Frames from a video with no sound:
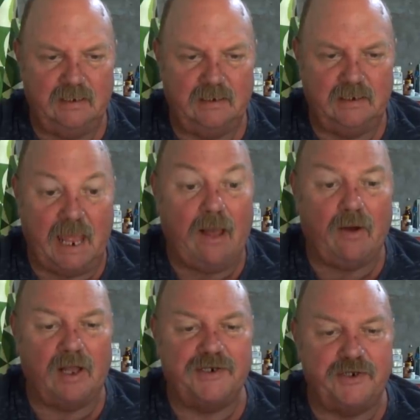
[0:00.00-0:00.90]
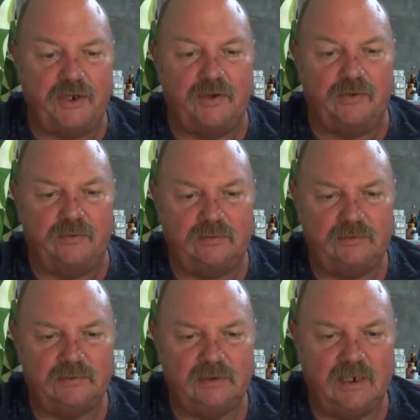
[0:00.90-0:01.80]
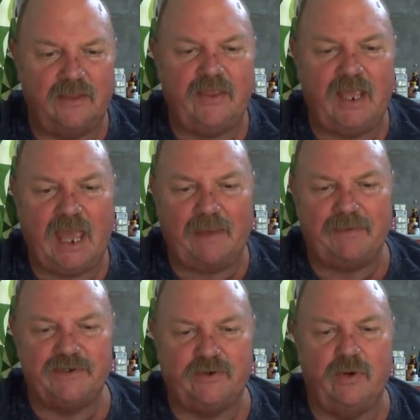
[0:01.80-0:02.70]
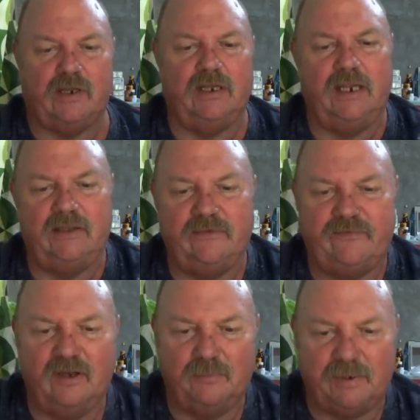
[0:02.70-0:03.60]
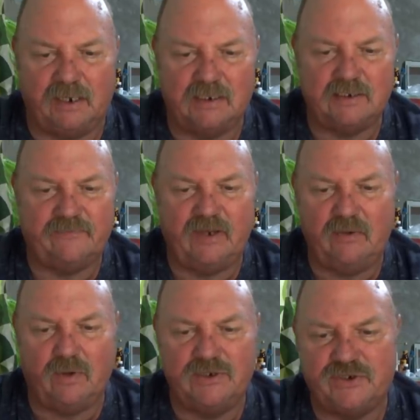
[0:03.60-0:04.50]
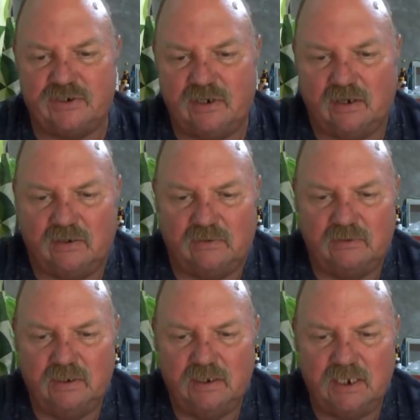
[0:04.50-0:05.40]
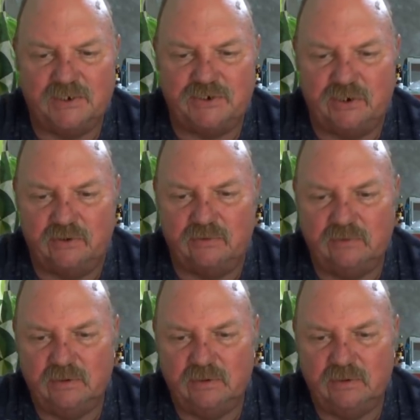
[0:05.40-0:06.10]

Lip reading: Now on to you. Nothing happens quickly in the Philippines. If anyone should know, it's you.